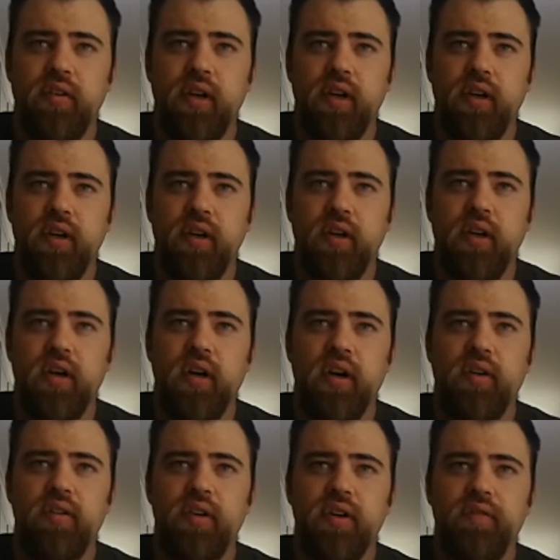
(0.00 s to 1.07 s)
great. You
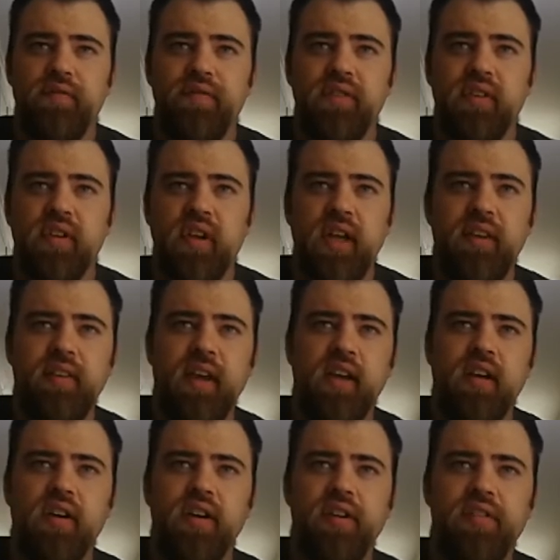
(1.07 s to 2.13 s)
know, um, like that
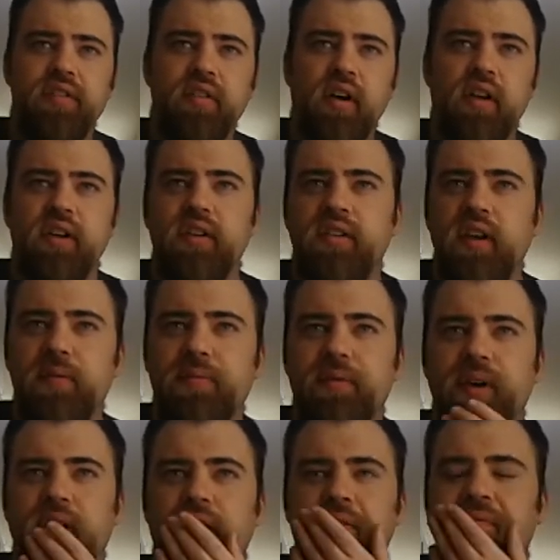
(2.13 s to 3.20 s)
kind of stuff,
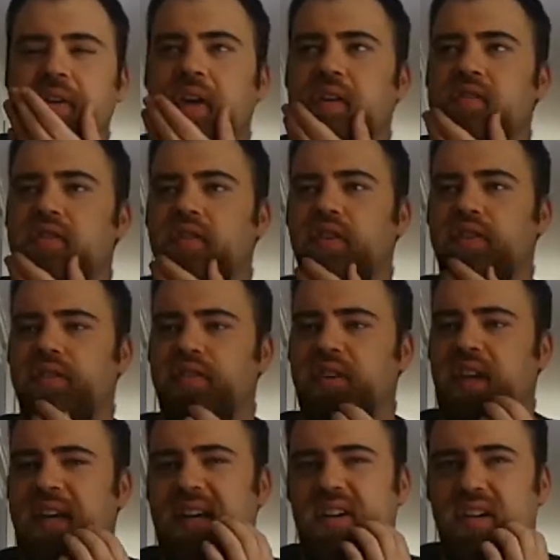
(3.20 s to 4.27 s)
different compared to his
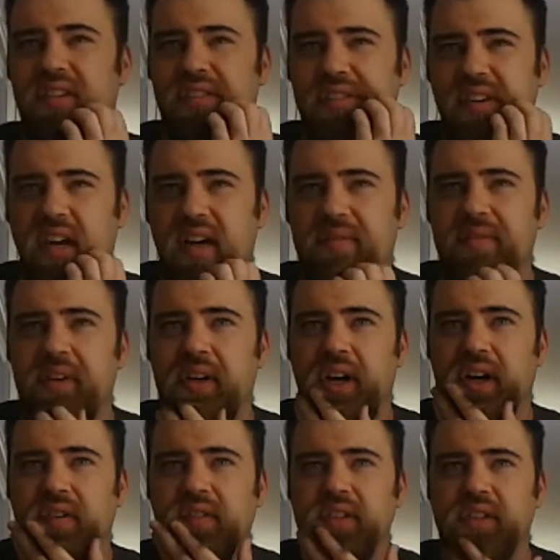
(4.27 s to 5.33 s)
later stuff. You
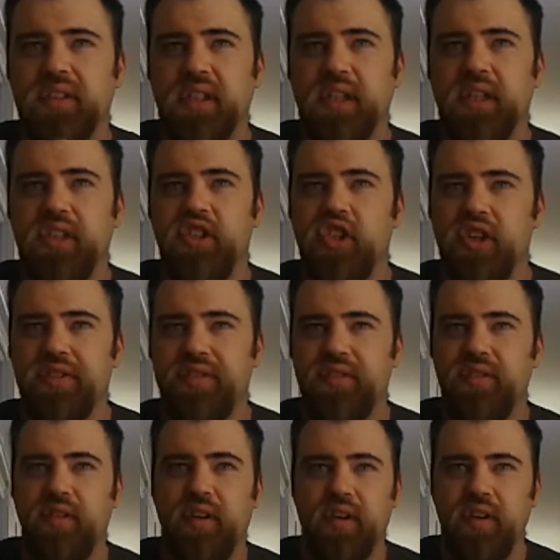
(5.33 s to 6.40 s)
know, was kind of just
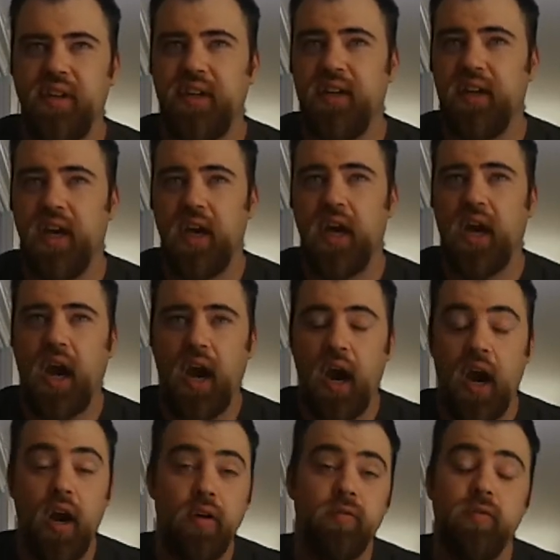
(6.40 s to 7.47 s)
strictly uh,
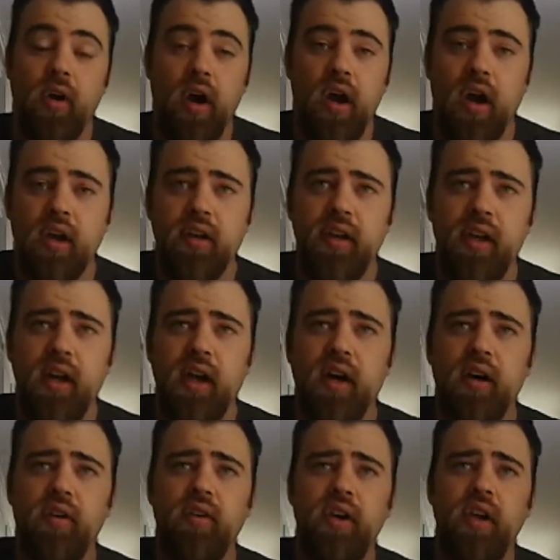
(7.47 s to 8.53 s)
hard rock. You know.